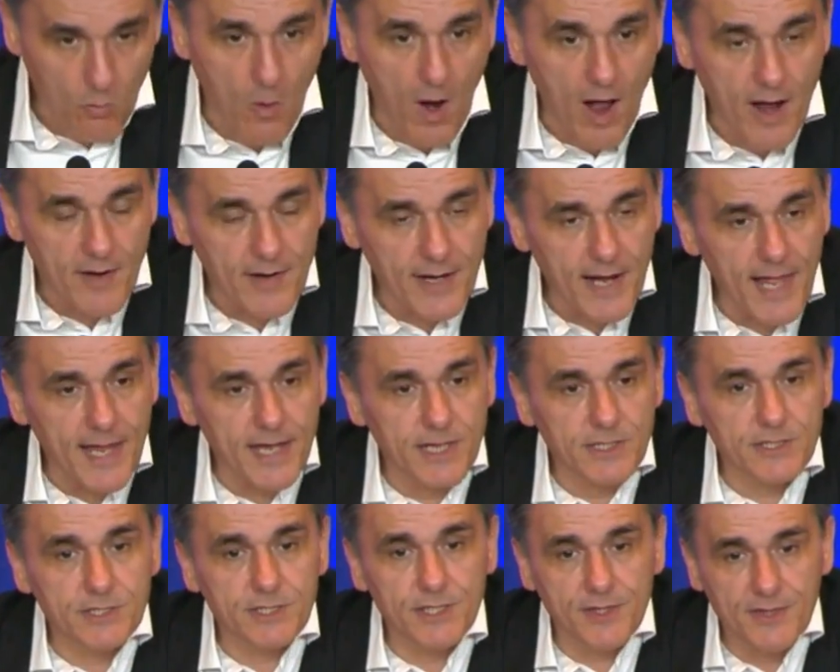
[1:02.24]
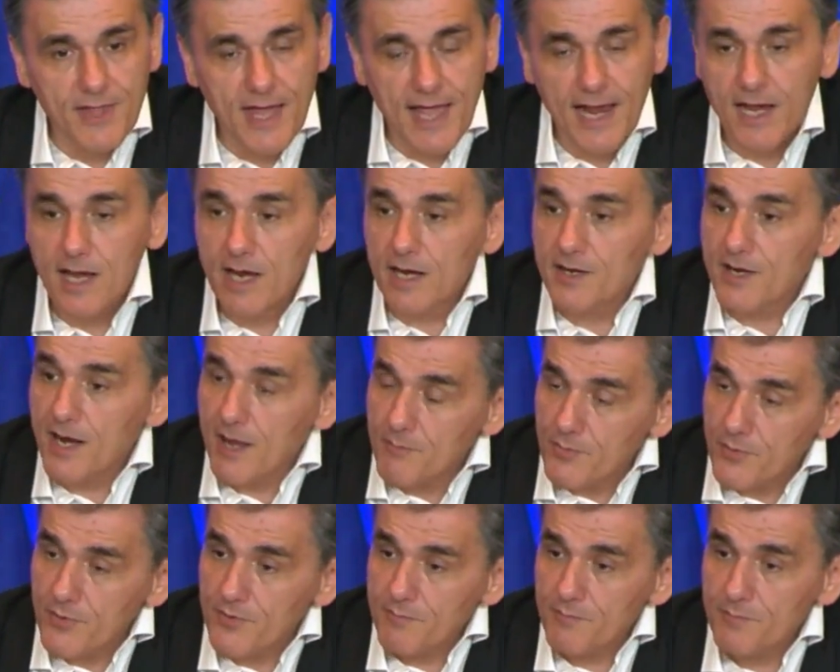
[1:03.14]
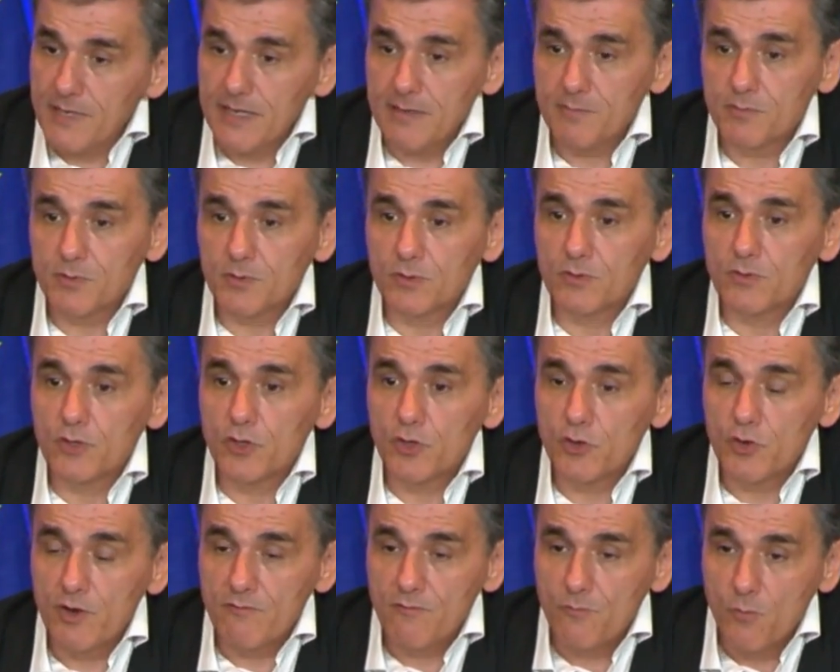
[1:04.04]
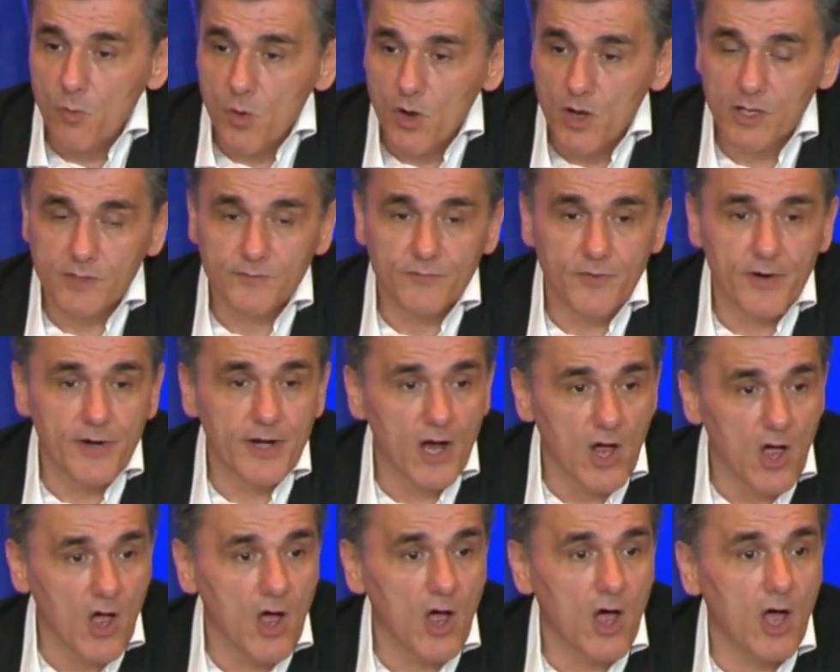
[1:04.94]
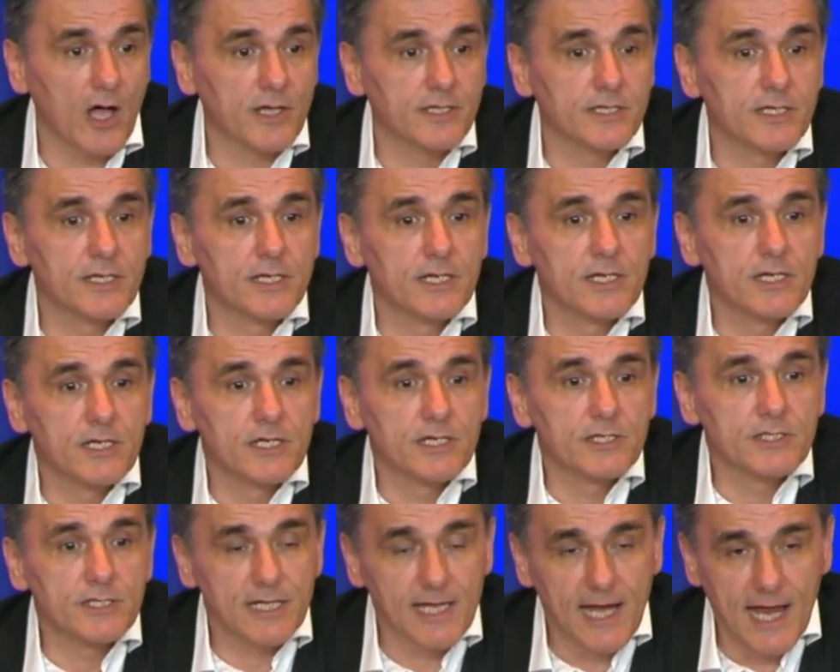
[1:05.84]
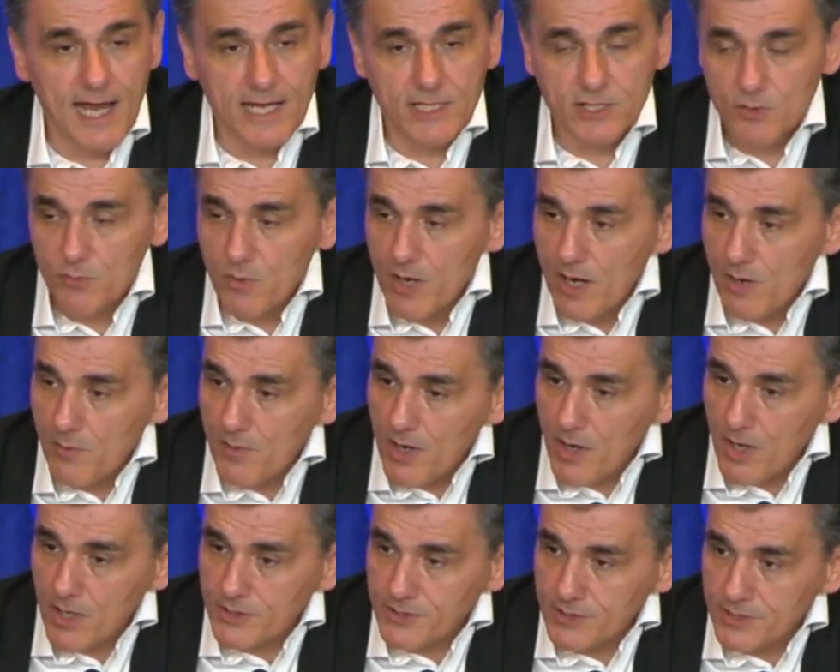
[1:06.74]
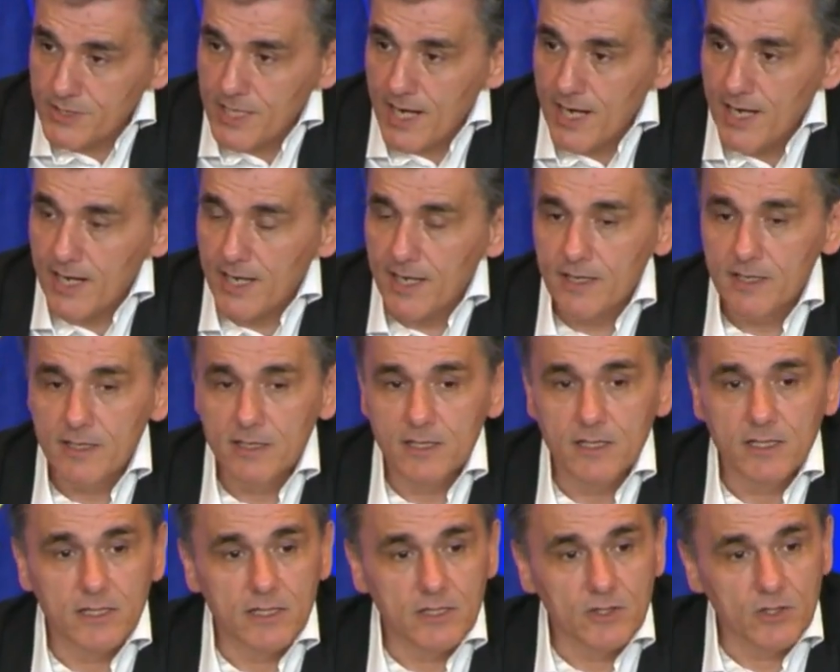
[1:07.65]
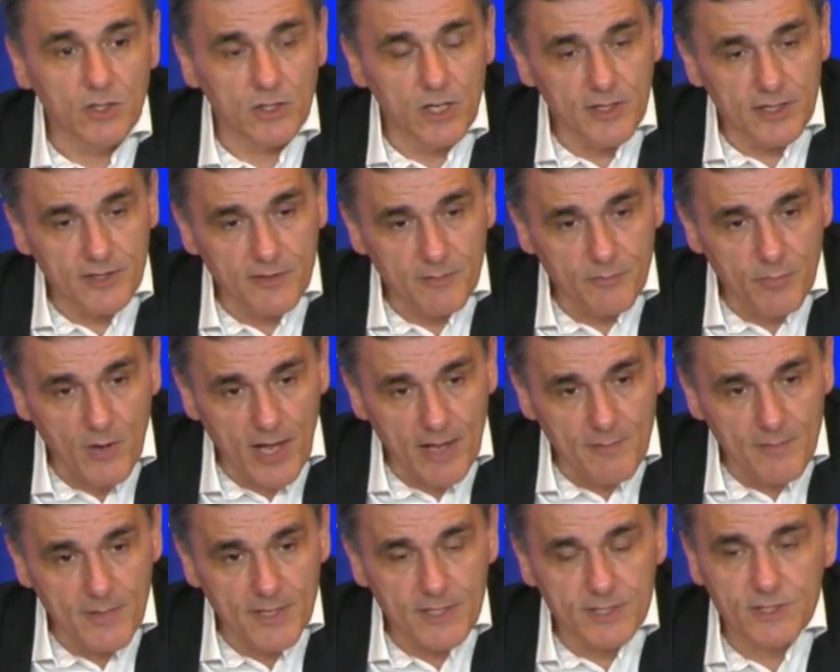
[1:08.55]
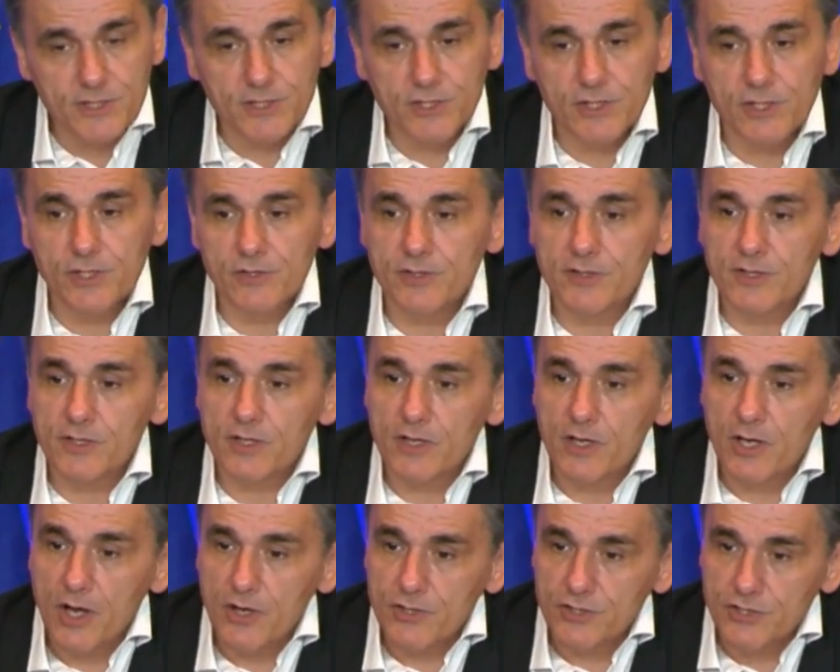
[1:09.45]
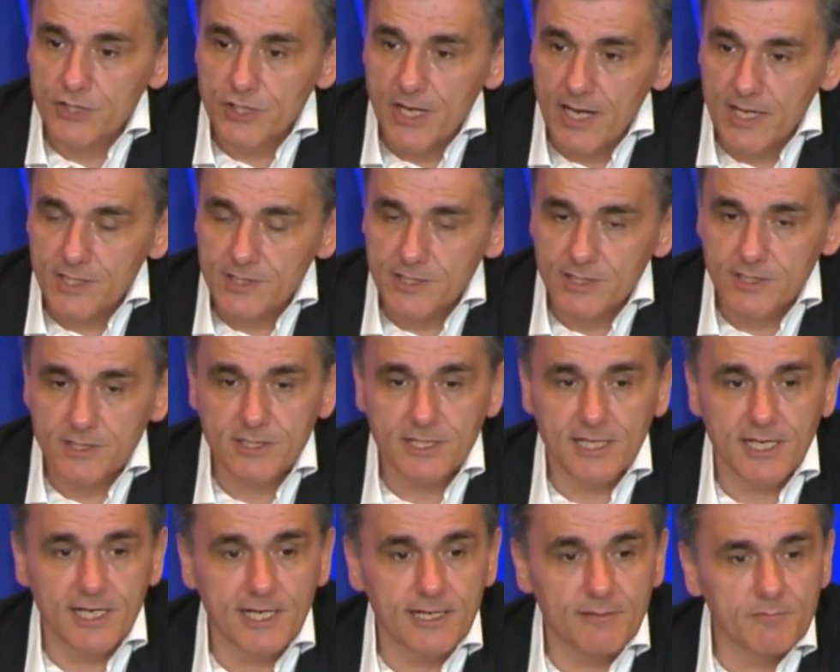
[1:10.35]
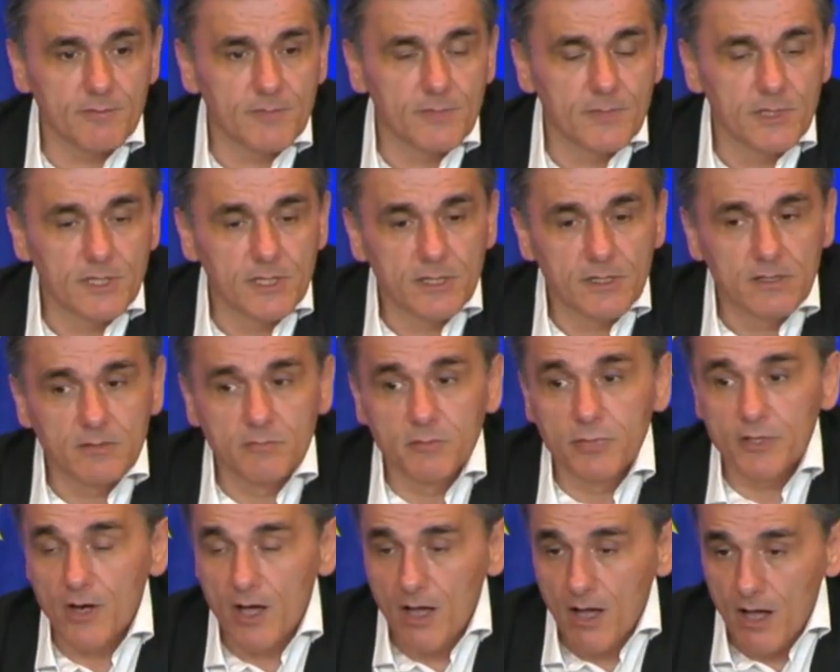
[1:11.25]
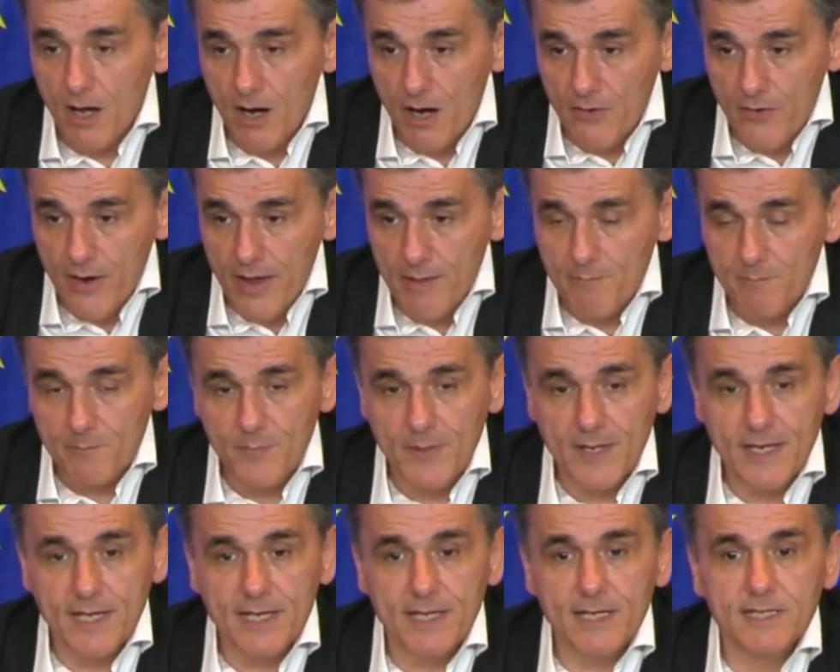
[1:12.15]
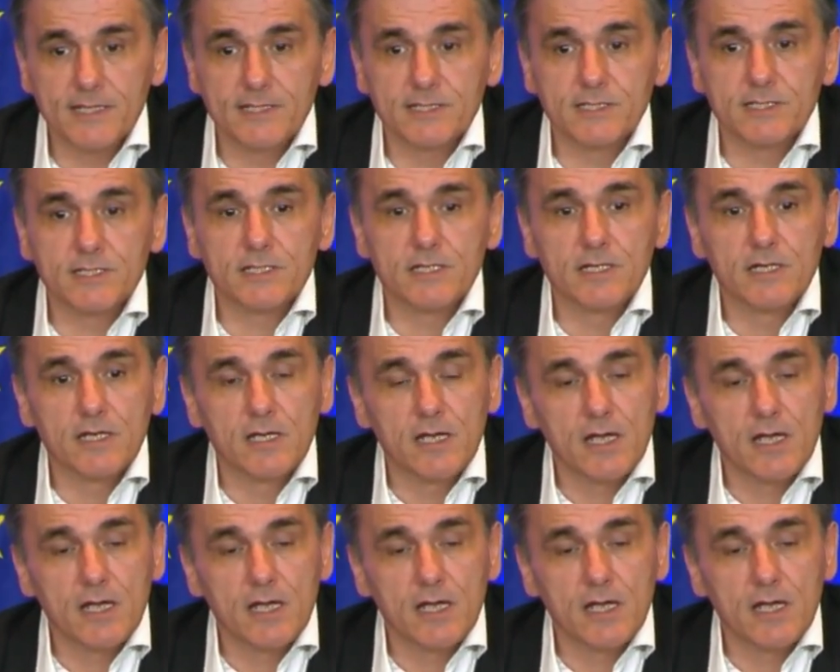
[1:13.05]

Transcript: I'd like to thank a number of people who have worked very hard to get to where we are today. Not only the Prime Minister and the negotiating team, but our MPs